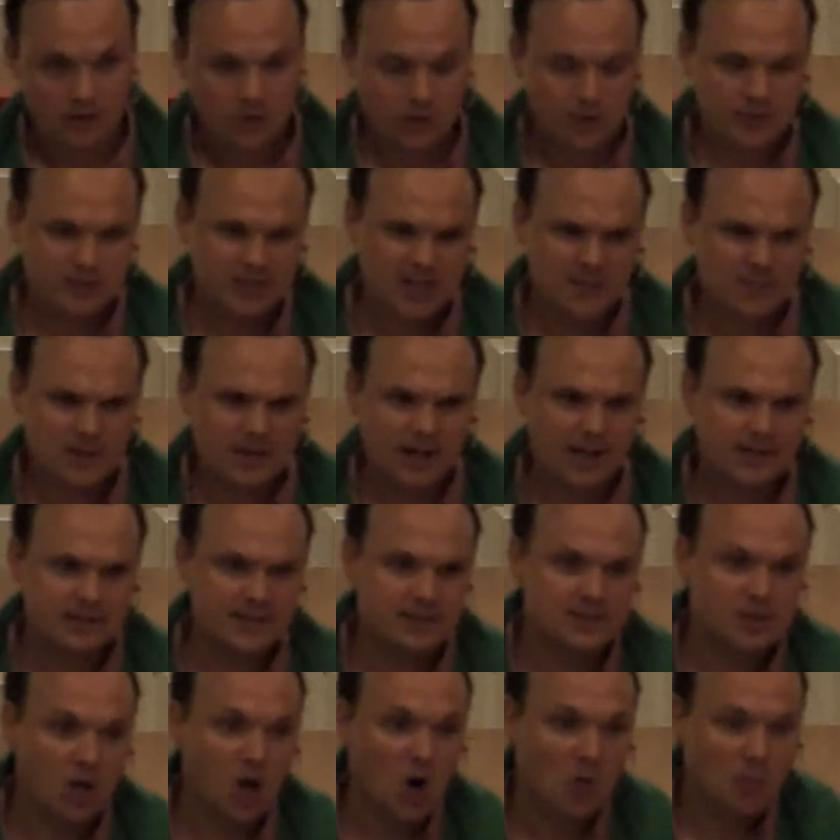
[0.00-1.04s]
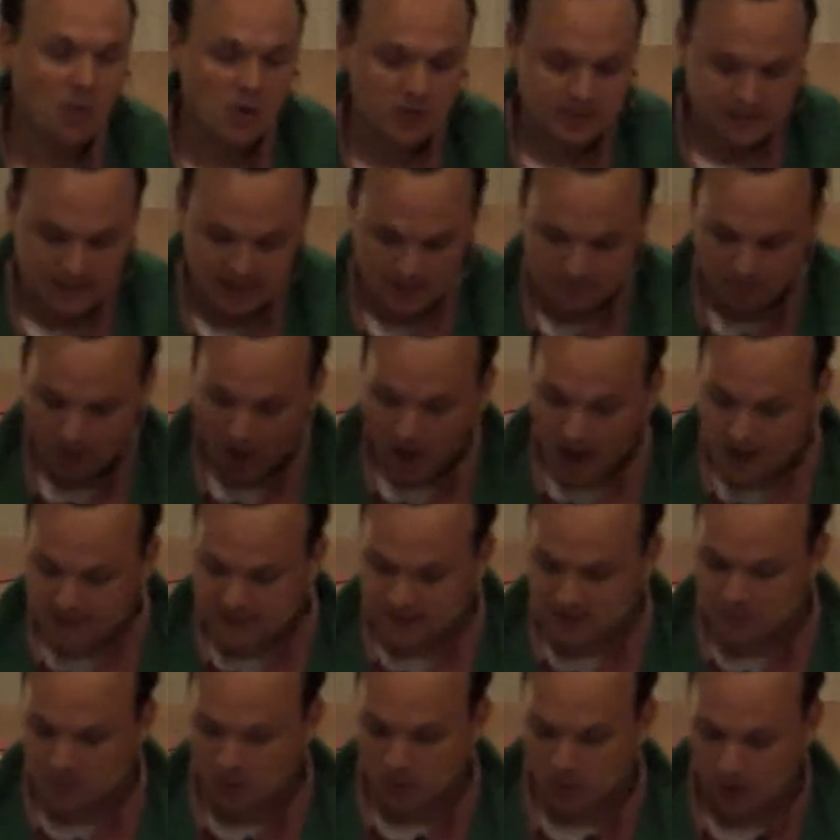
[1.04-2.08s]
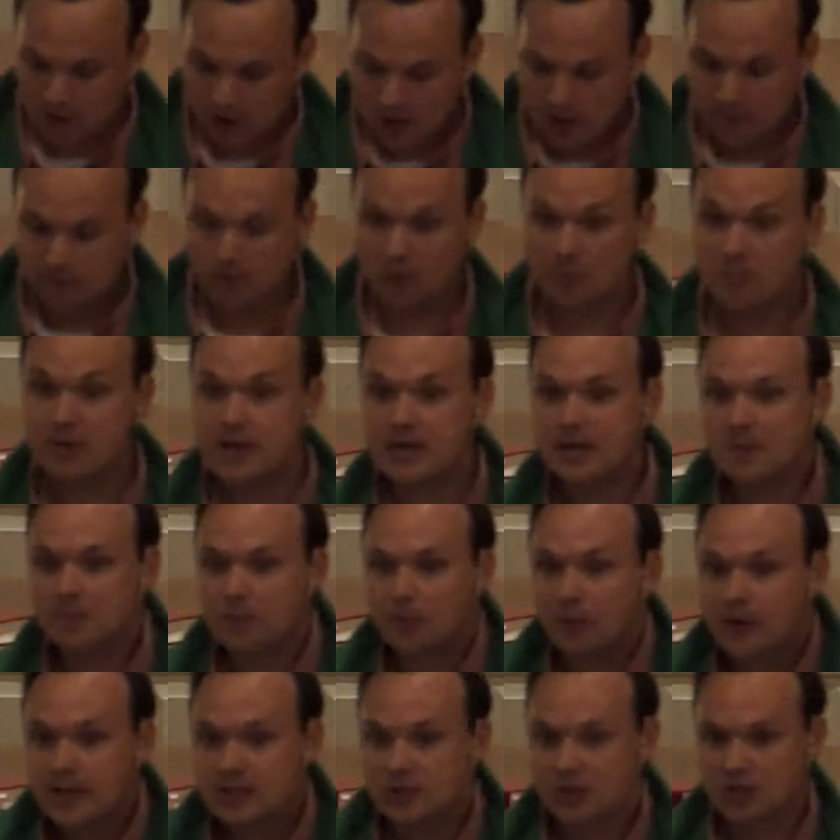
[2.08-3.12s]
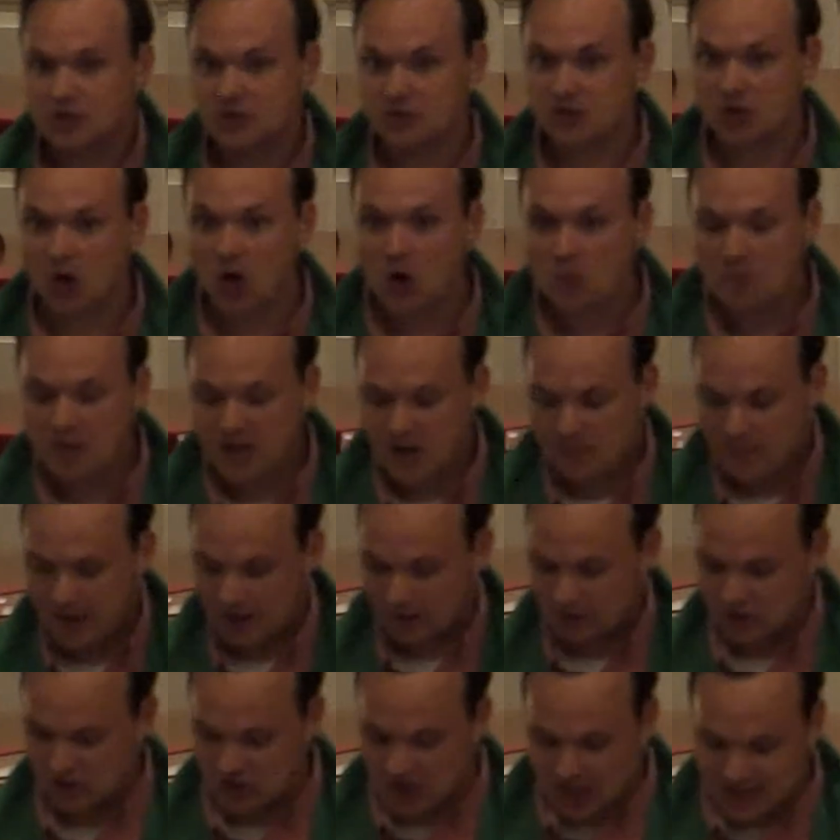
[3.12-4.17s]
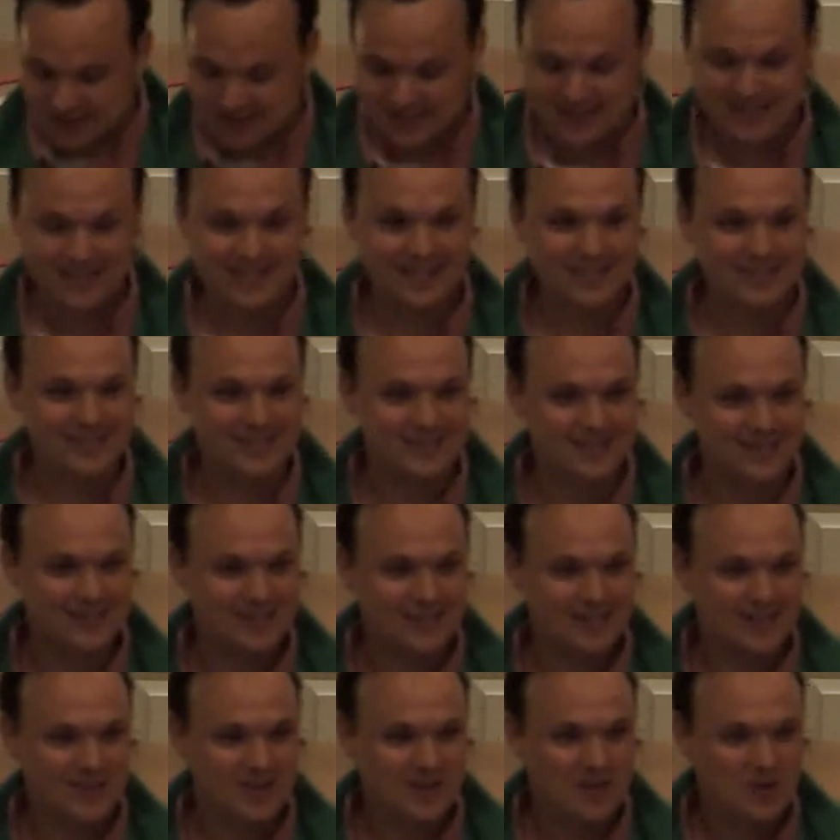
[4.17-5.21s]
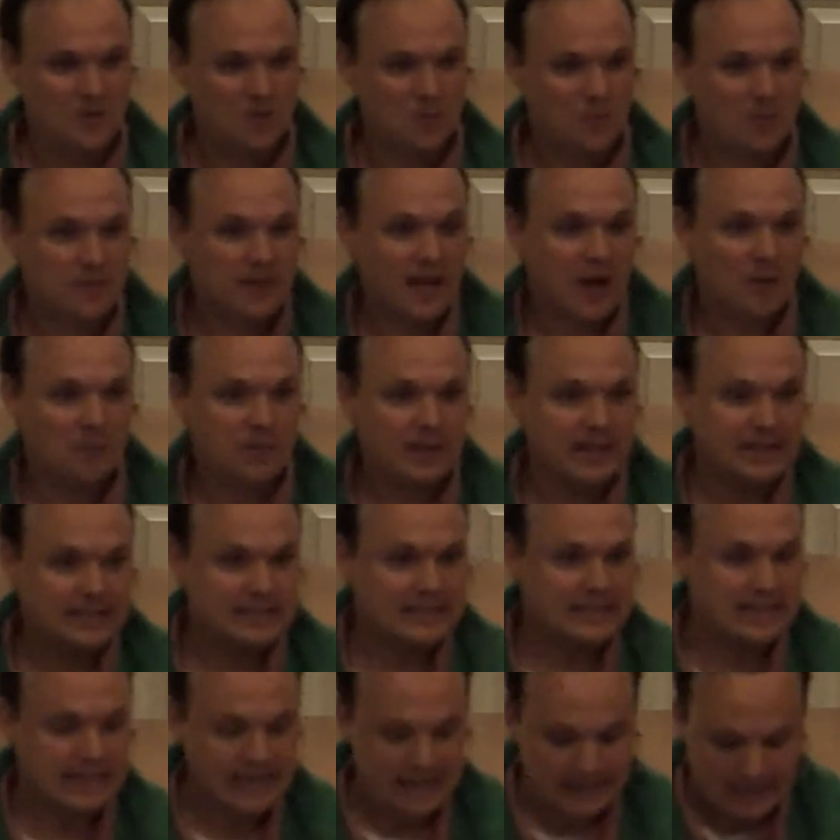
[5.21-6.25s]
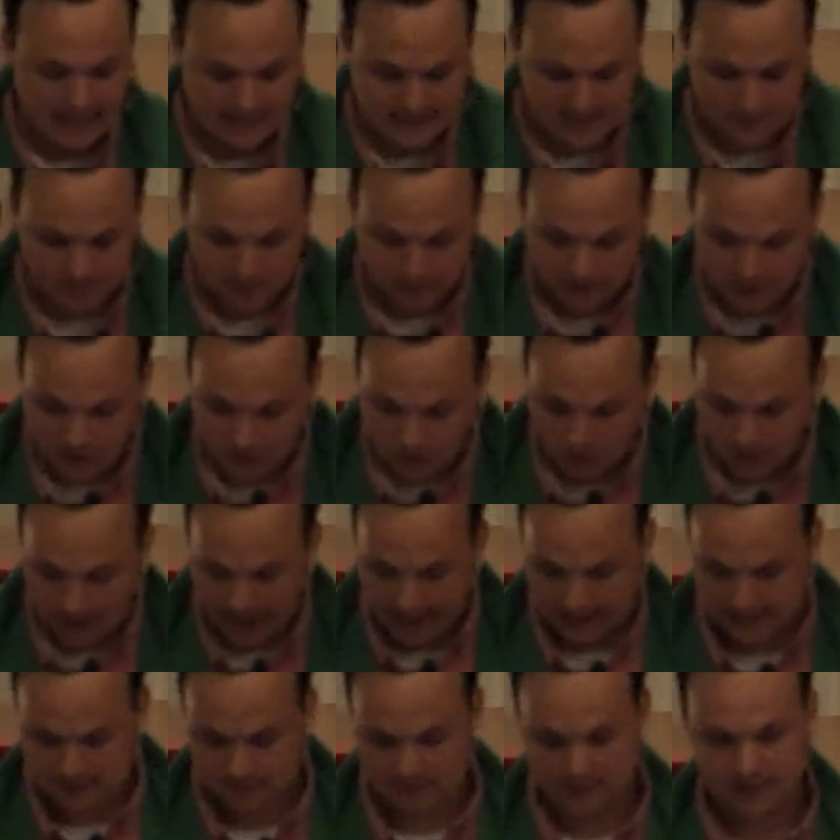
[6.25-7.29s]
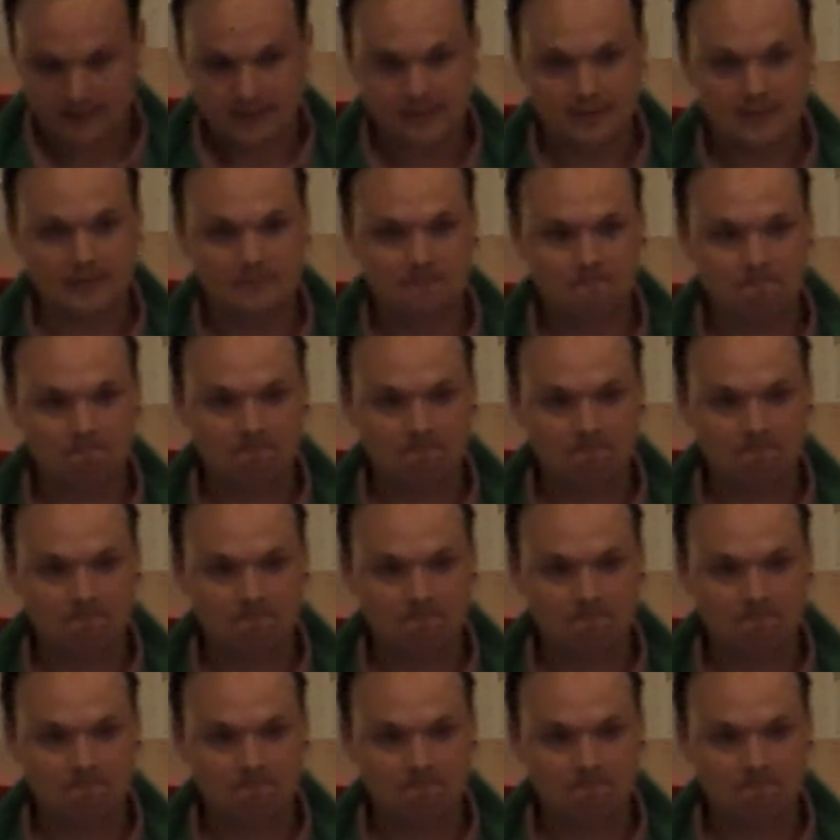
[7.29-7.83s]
You see, because it's almost impossible for me to preach a sermon about justice without being seen as a political activist.